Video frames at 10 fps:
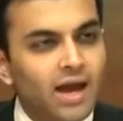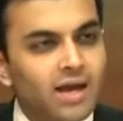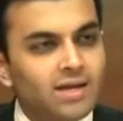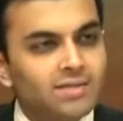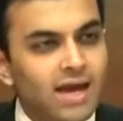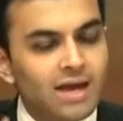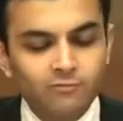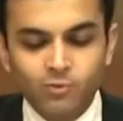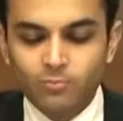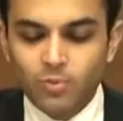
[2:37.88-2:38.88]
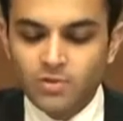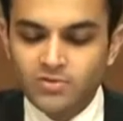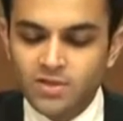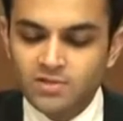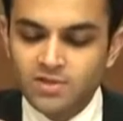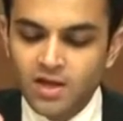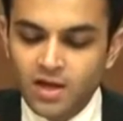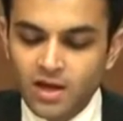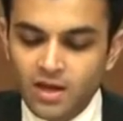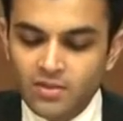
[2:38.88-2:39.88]
In this eightfold process,
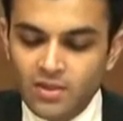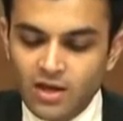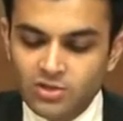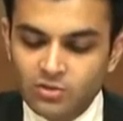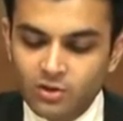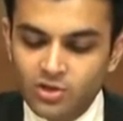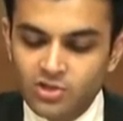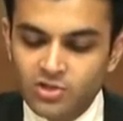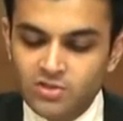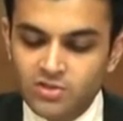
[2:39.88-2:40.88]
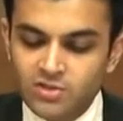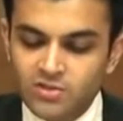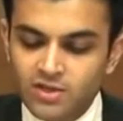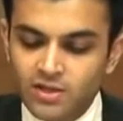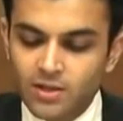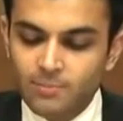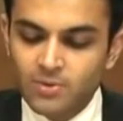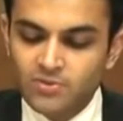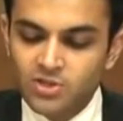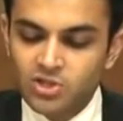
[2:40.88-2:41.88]
astrologers consider the
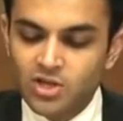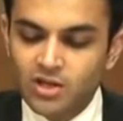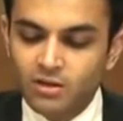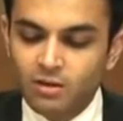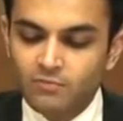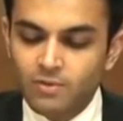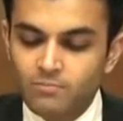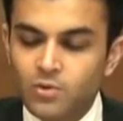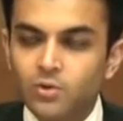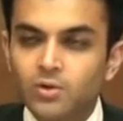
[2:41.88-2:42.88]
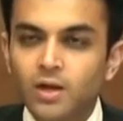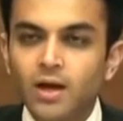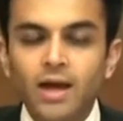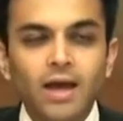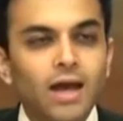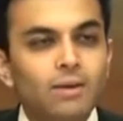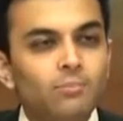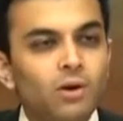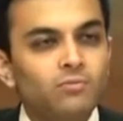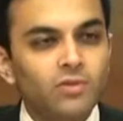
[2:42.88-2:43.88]
positioning of the moon in
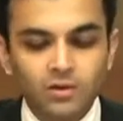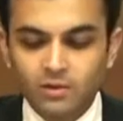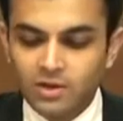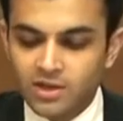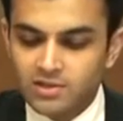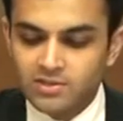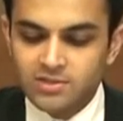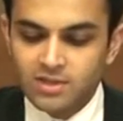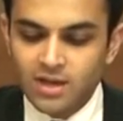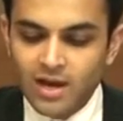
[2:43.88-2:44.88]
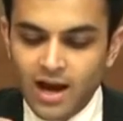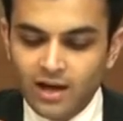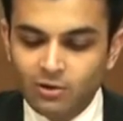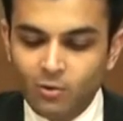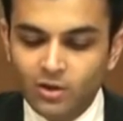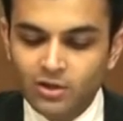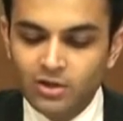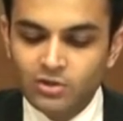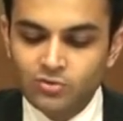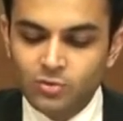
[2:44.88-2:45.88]
both the kundlis, and
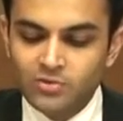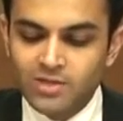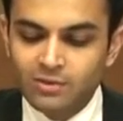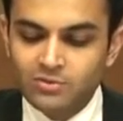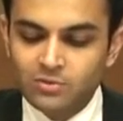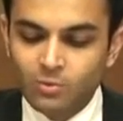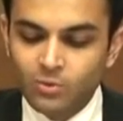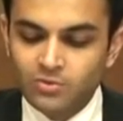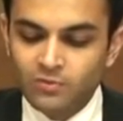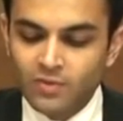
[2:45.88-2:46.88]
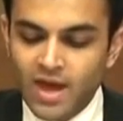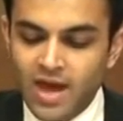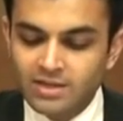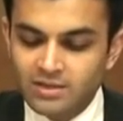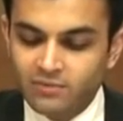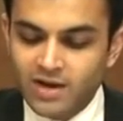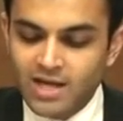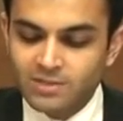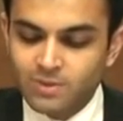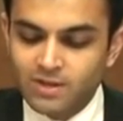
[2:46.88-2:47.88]
accordingly draws out scores for the 8 different
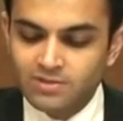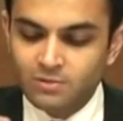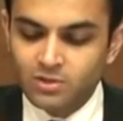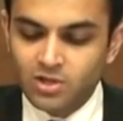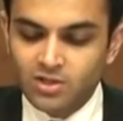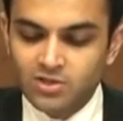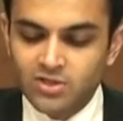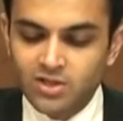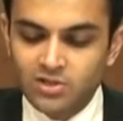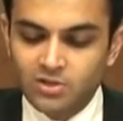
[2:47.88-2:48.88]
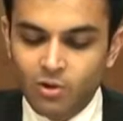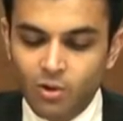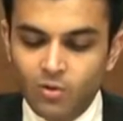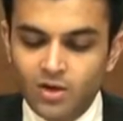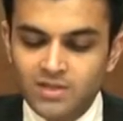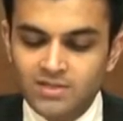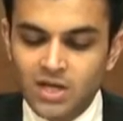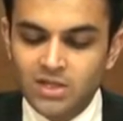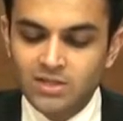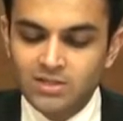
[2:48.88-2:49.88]
aspects which are considered to hold a
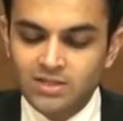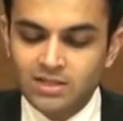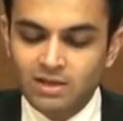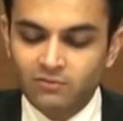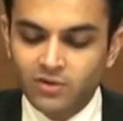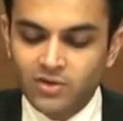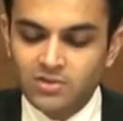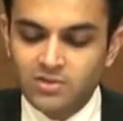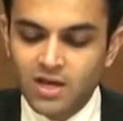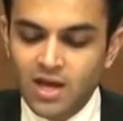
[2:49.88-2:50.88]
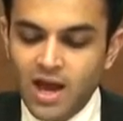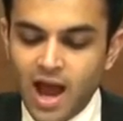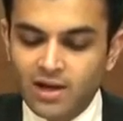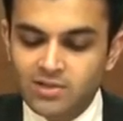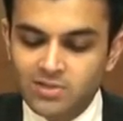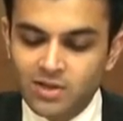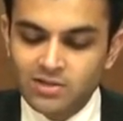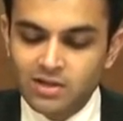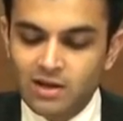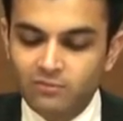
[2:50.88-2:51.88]
certain significance and a
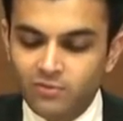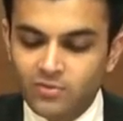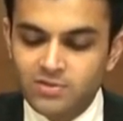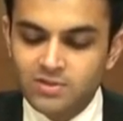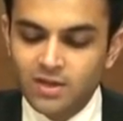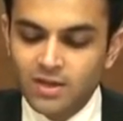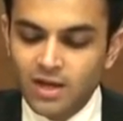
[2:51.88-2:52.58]
certain influence